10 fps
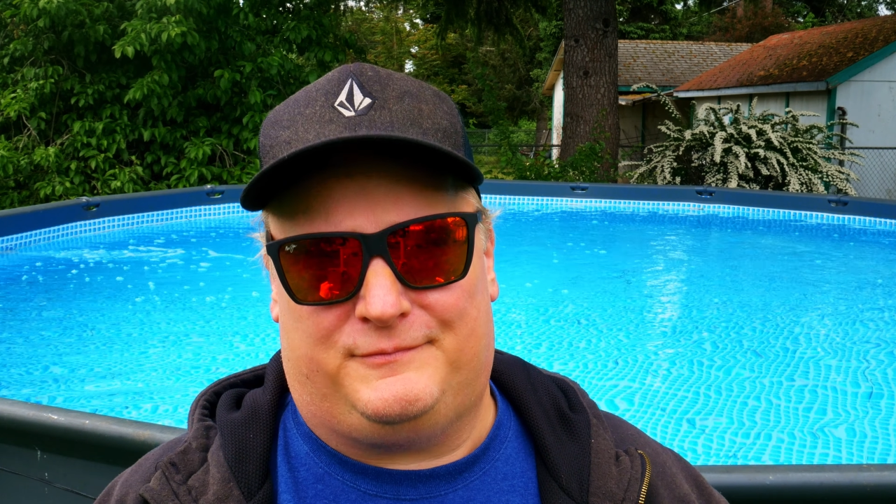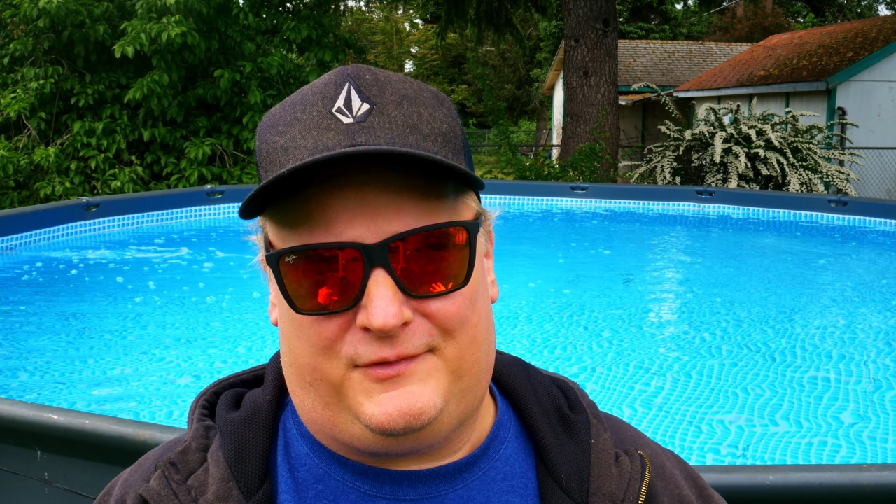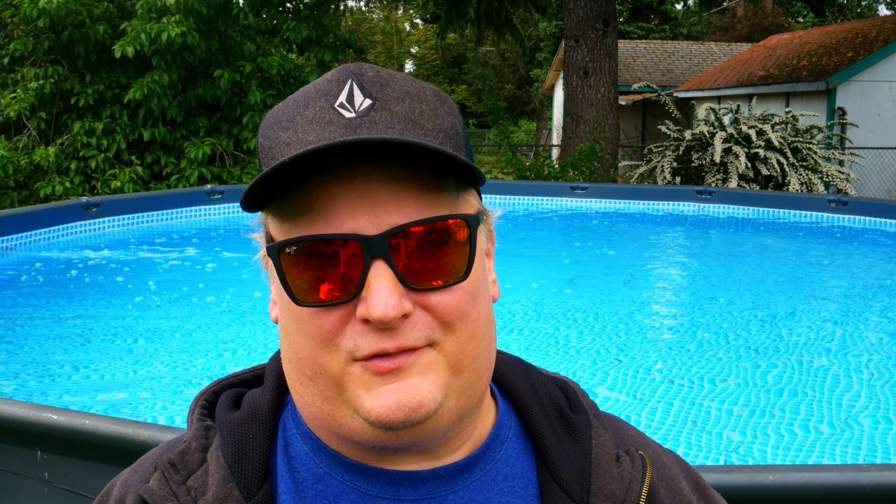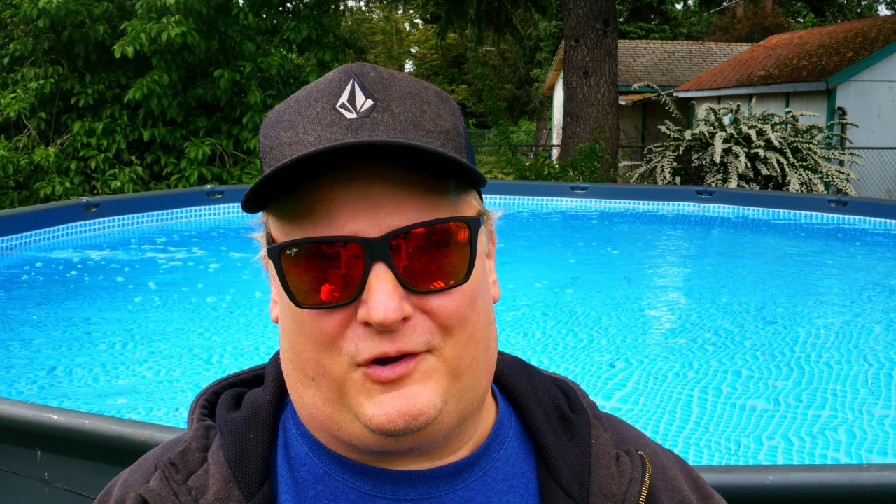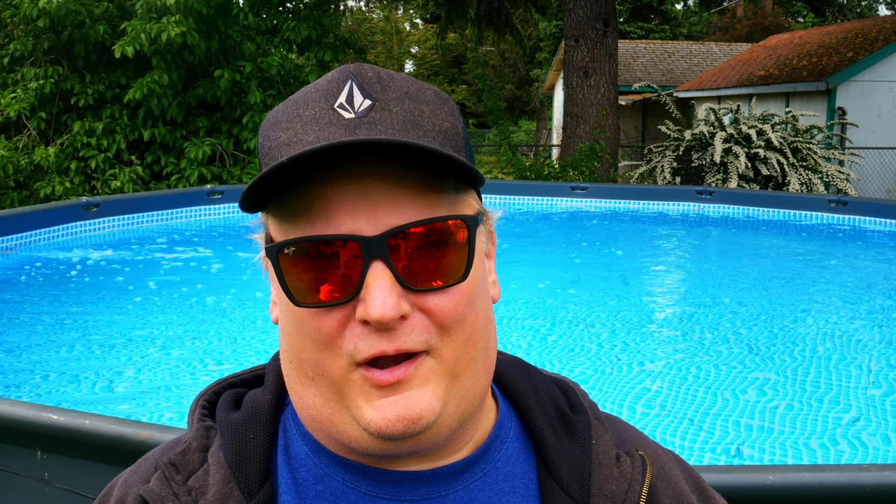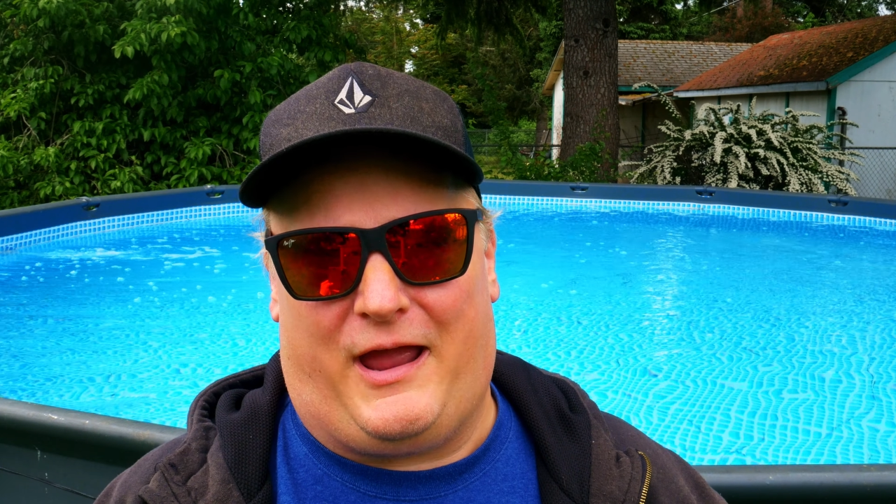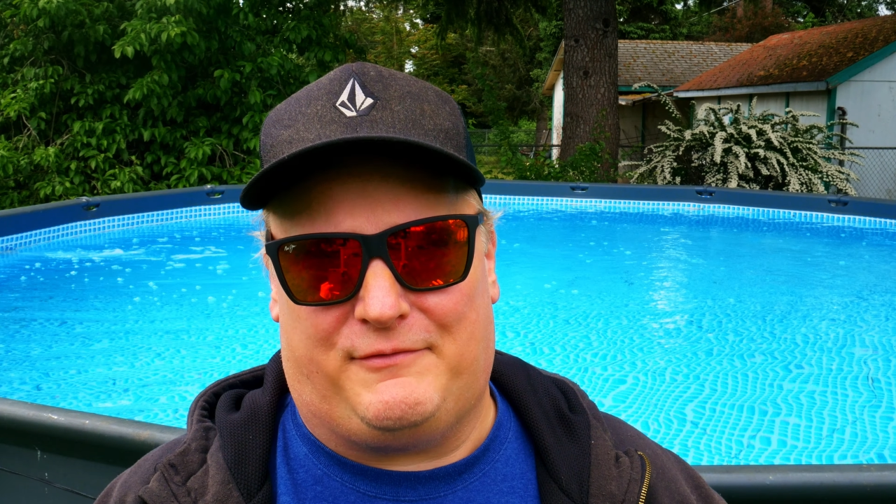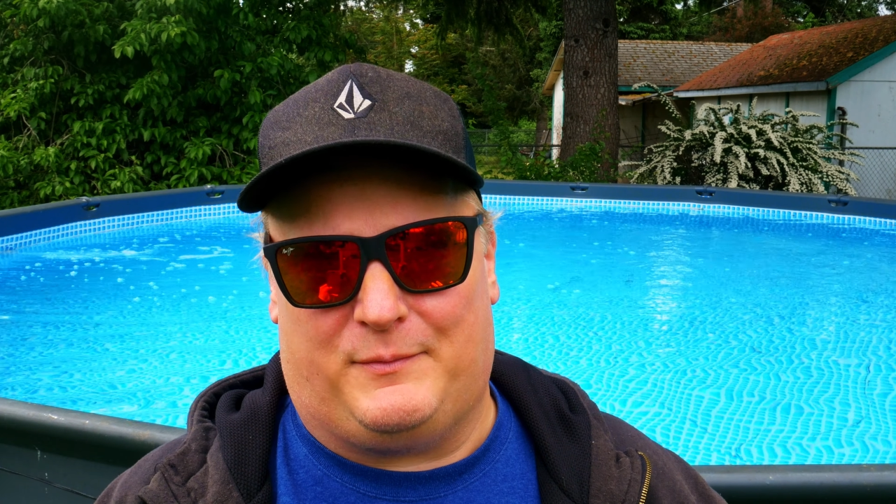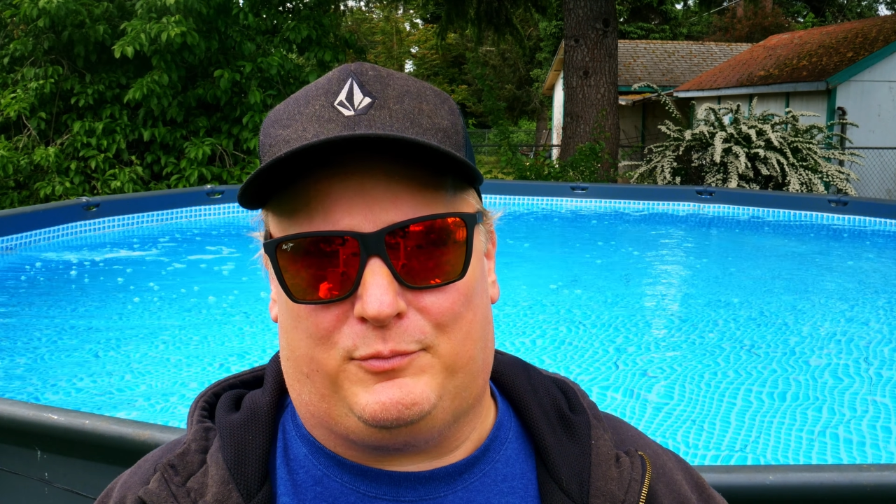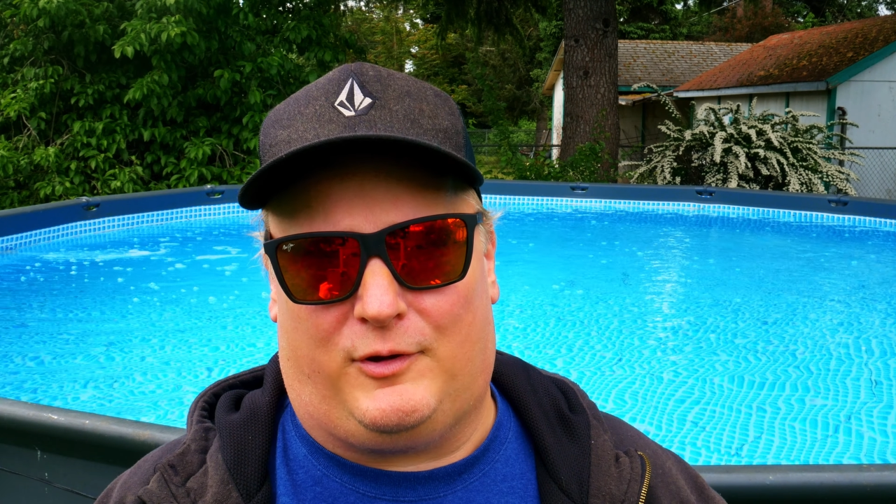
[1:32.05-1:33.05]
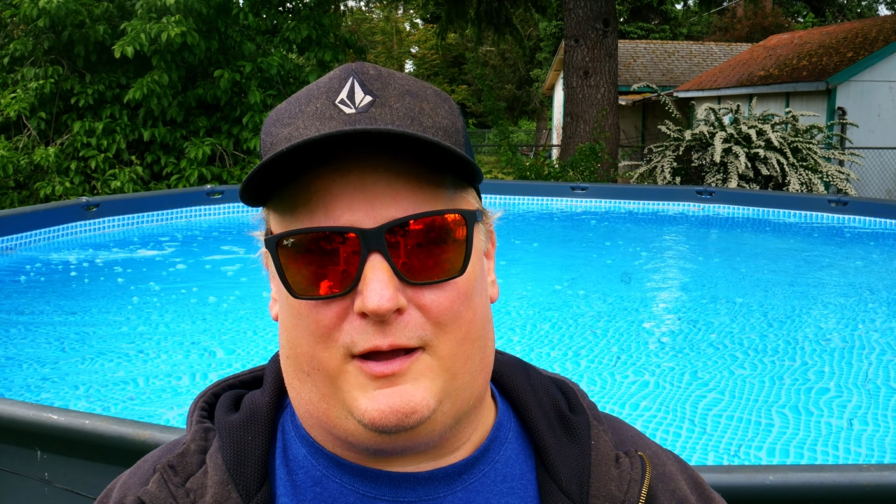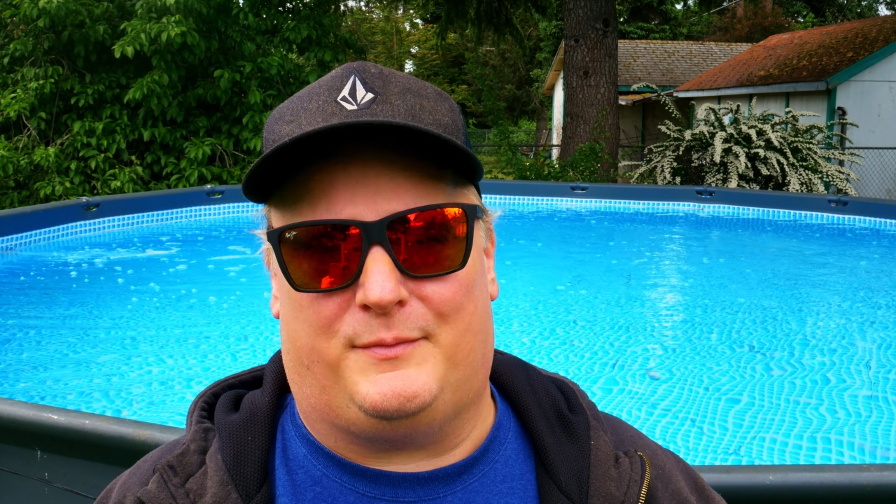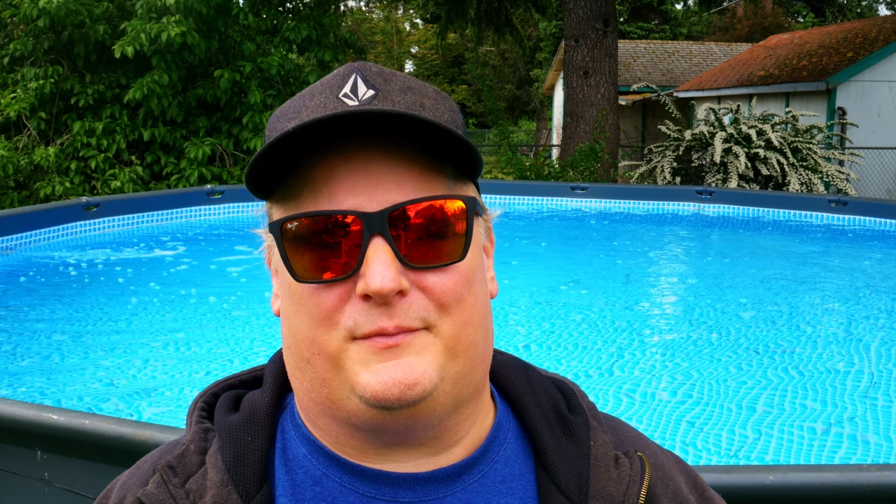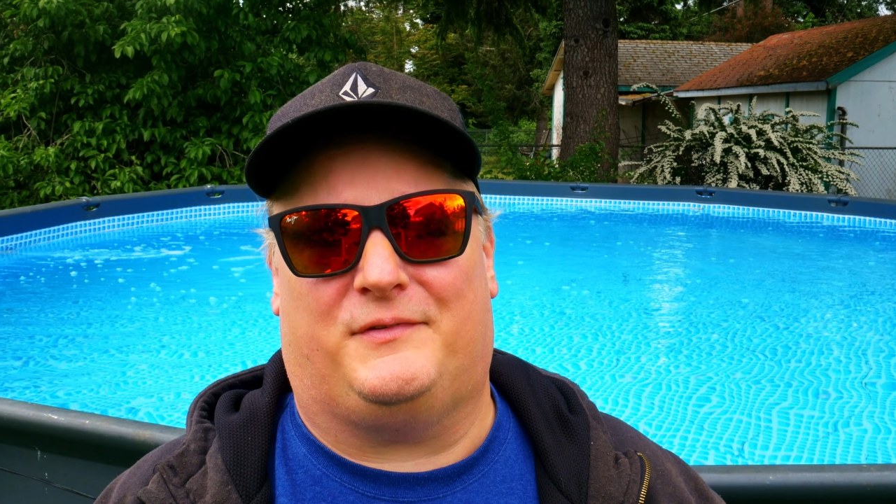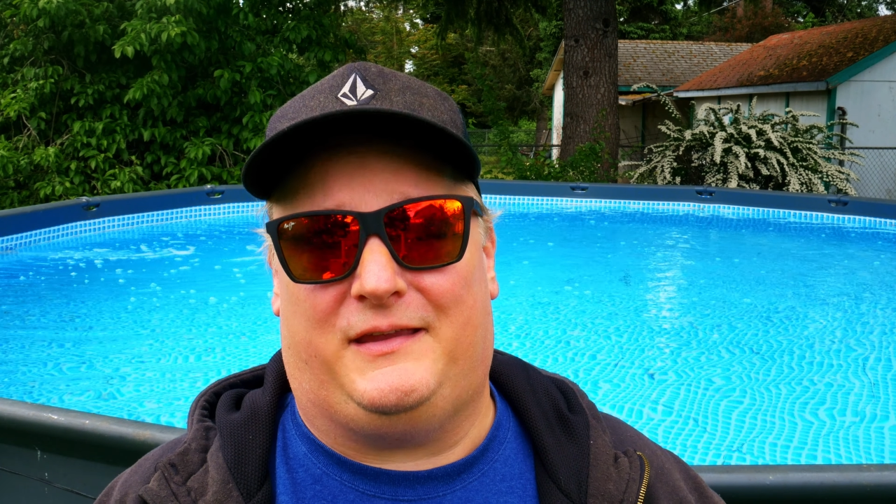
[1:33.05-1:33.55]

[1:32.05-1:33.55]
start having problems